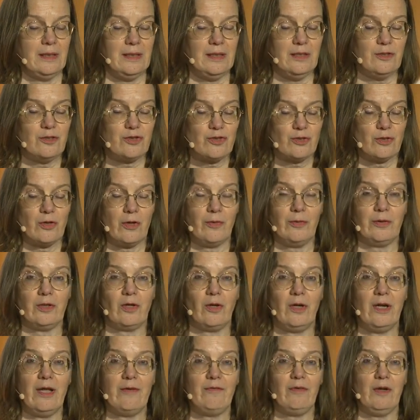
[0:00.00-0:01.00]
Ensuring
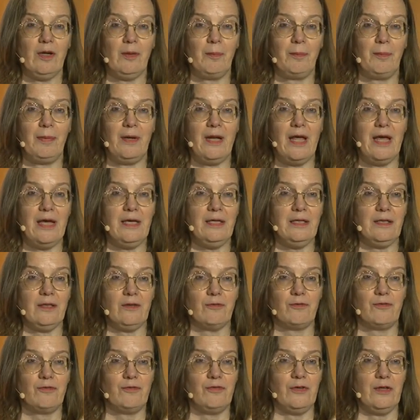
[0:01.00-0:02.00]
a level
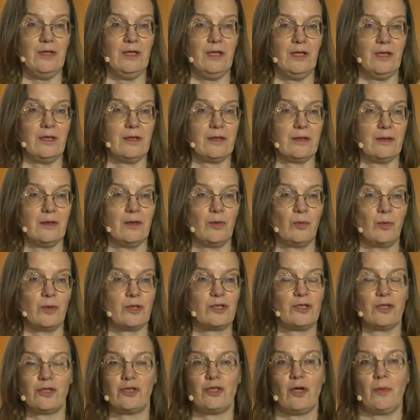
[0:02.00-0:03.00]
playing field
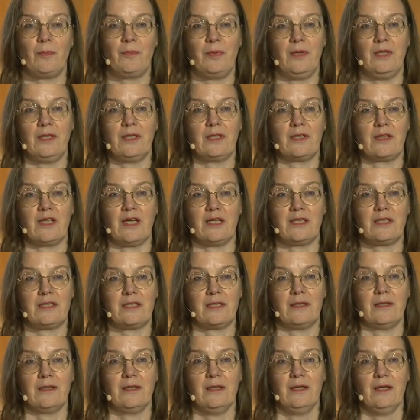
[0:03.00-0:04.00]
was a topic
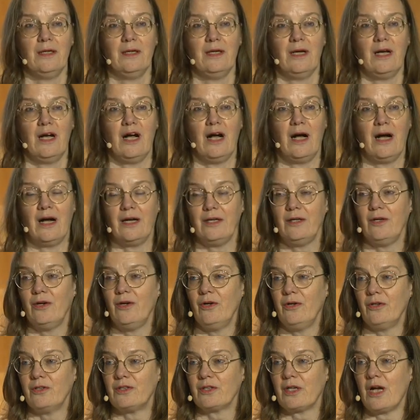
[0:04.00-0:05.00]
that I
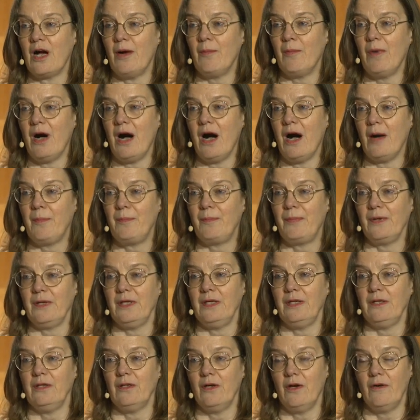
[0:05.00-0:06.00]
heard come up
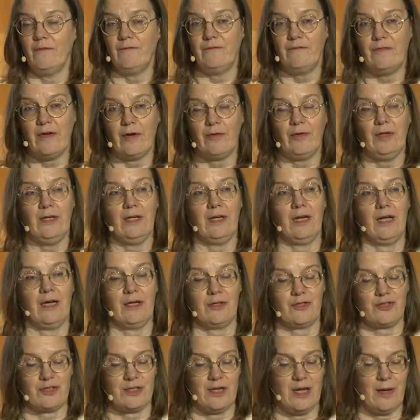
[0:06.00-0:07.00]
in a very
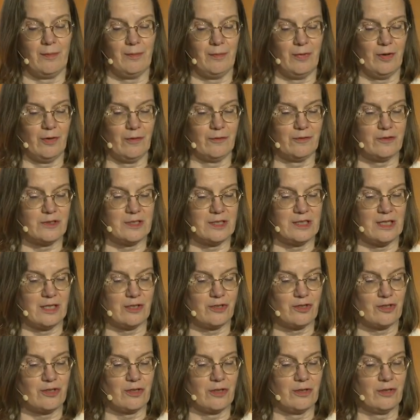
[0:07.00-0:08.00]
large number of
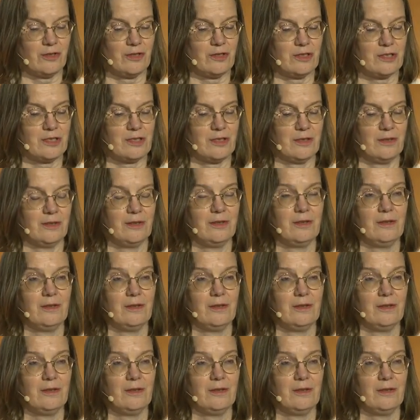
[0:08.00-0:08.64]
sessions.